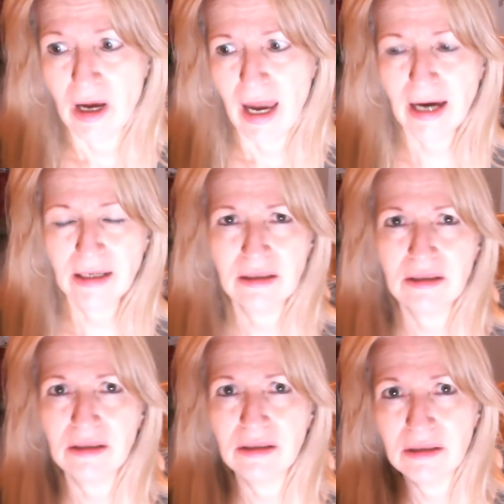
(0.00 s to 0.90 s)
And
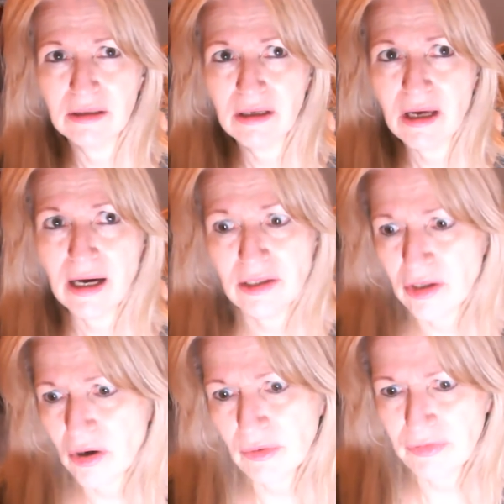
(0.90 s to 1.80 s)

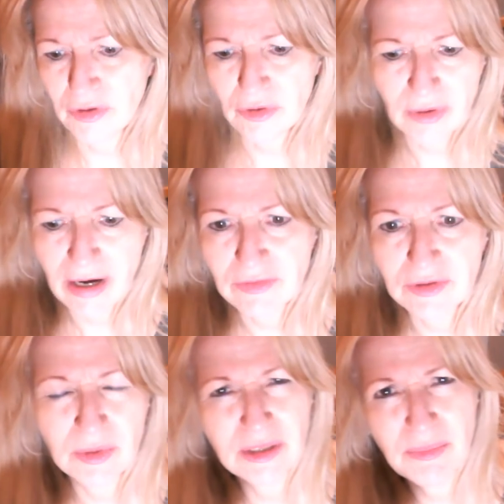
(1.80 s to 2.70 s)
if you don't have
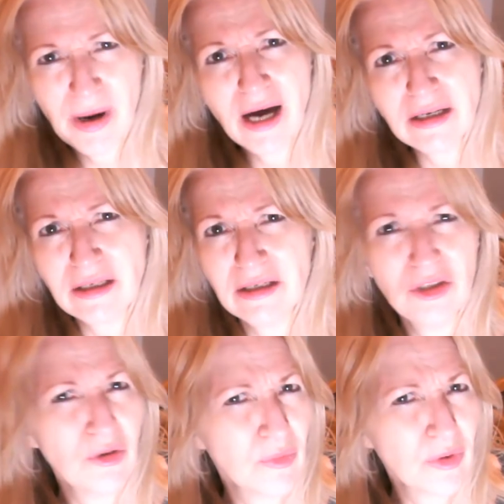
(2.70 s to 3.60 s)
somebody's back and
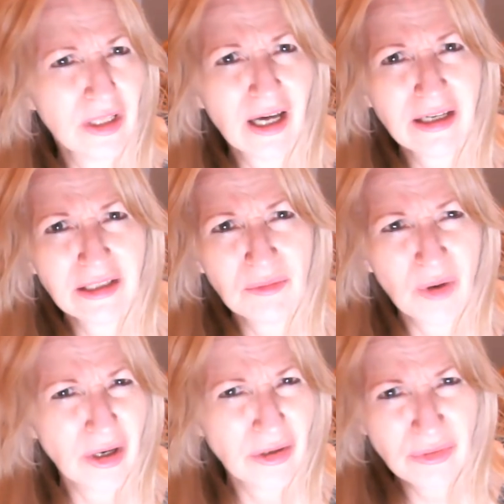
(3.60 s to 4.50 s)
you don't really like them,
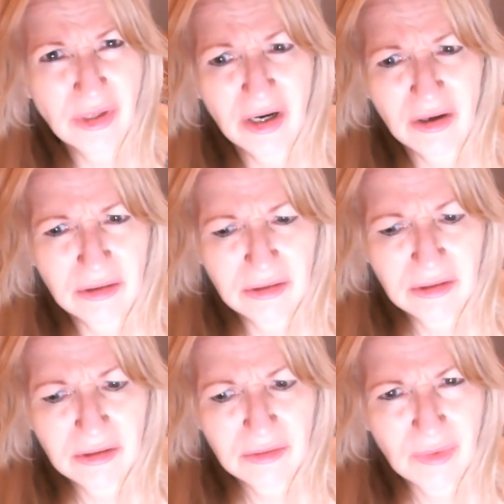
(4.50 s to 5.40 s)
why are you there?
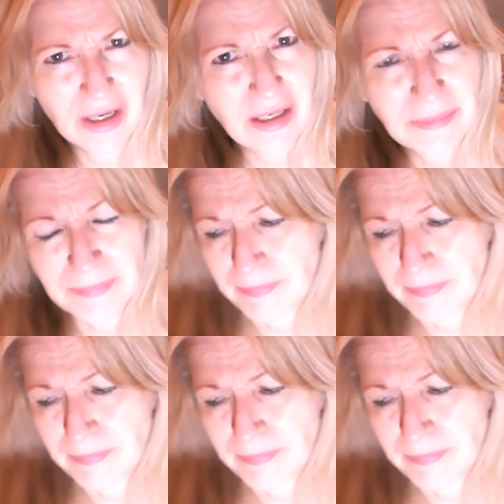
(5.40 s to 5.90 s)
Right?